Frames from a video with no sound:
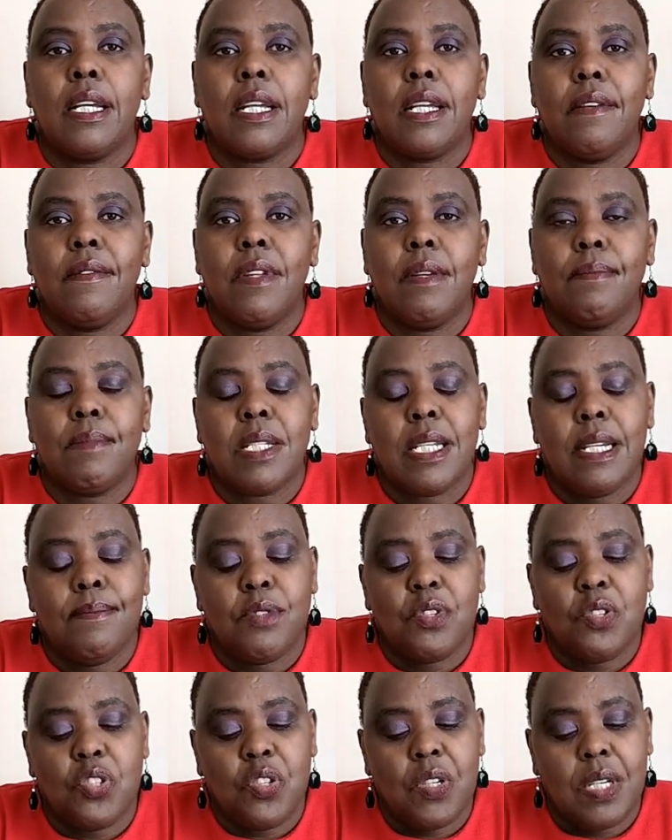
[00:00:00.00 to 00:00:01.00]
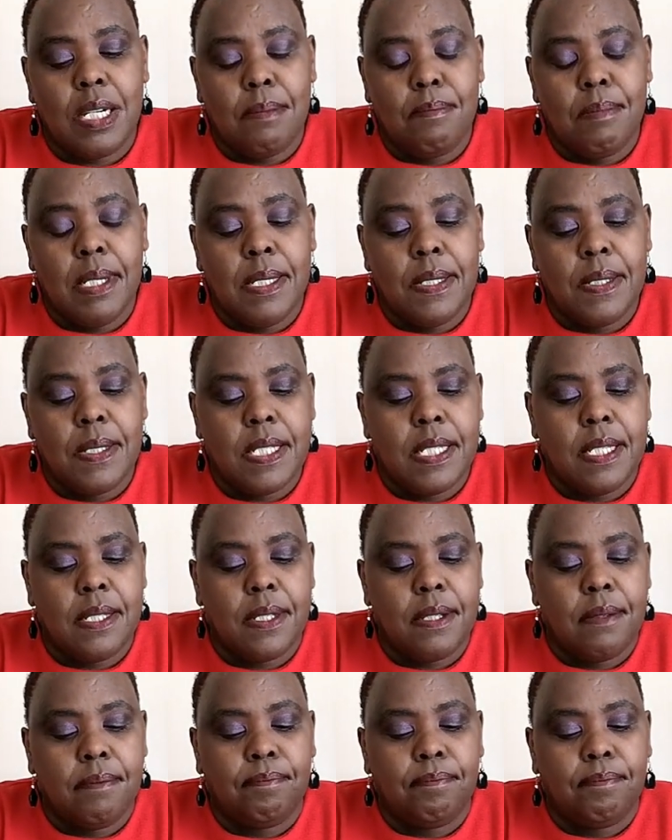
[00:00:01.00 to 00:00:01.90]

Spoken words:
Give them time to talk about it.